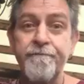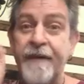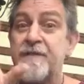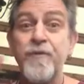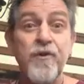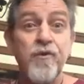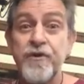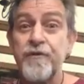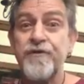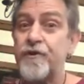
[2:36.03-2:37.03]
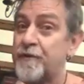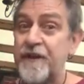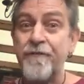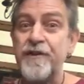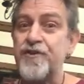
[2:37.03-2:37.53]
Facebook or YouTube,
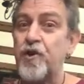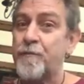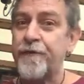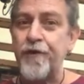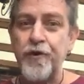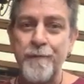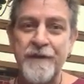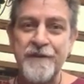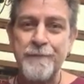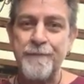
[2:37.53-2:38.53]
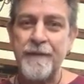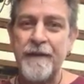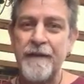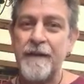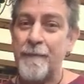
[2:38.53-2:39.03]
whichever is your preferred medium.
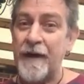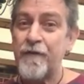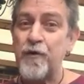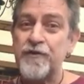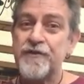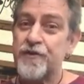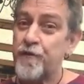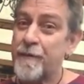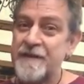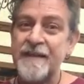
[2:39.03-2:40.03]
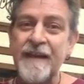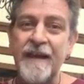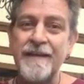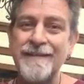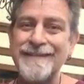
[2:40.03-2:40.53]
But of course, until we meet
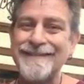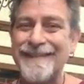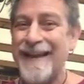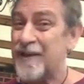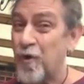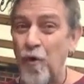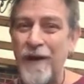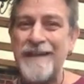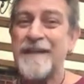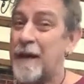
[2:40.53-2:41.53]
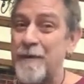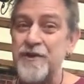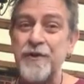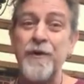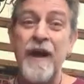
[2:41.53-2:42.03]
again, as always, I
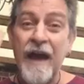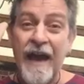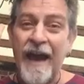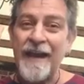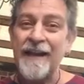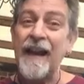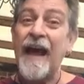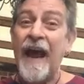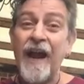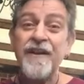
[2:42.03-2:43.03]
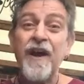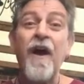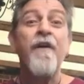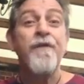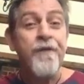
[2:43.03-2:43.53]
bid you hail and
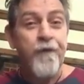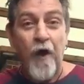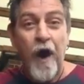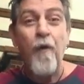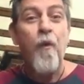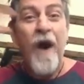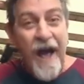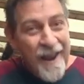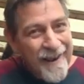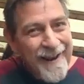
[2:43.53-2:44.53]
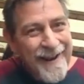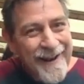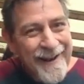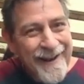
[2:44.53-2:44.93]
farewell.